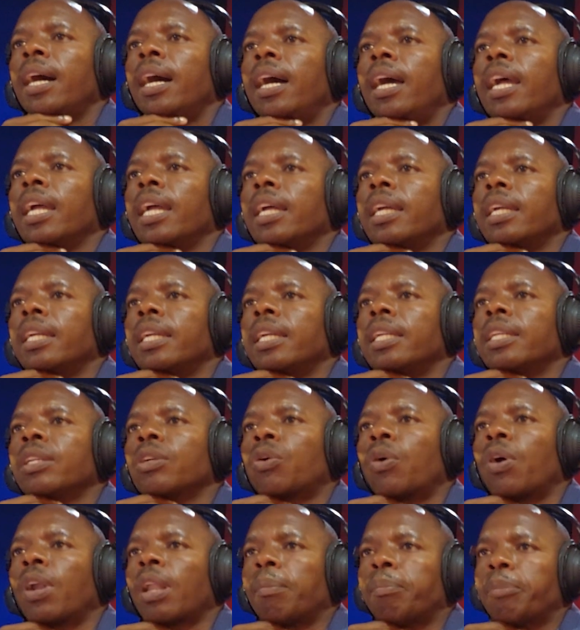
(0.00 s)
in
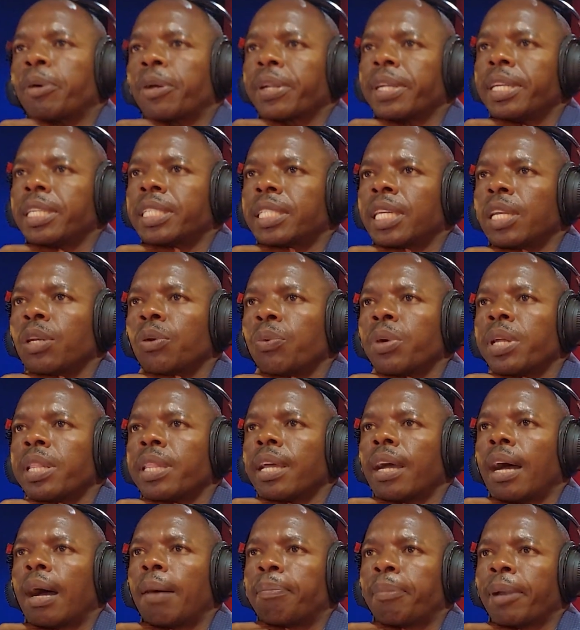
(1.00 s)
collaboration with
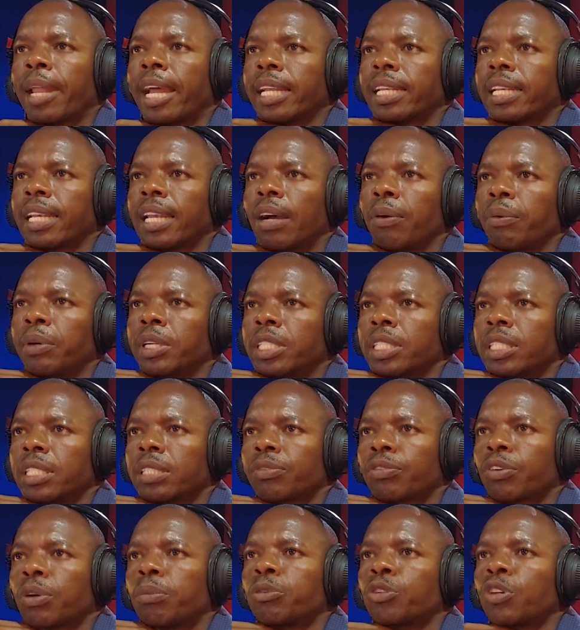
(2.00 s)
the applied
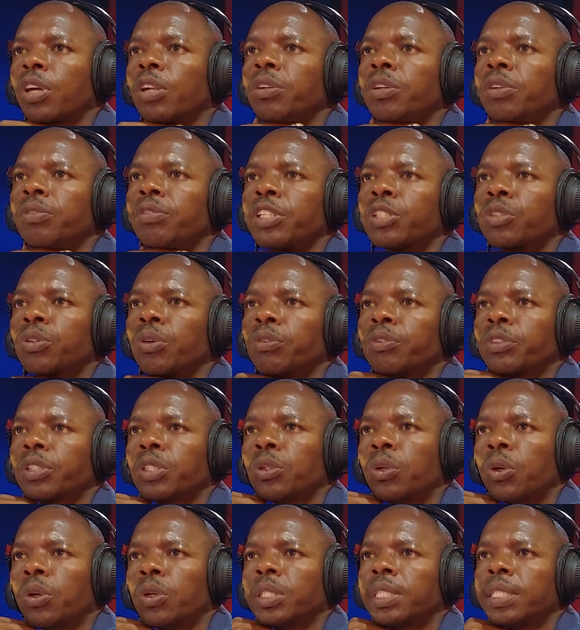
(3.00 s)
languages from Tshwane University of
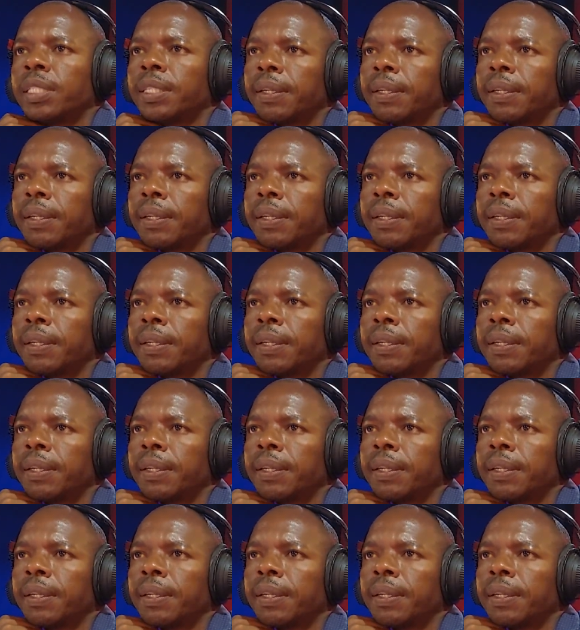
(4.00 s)
Technology?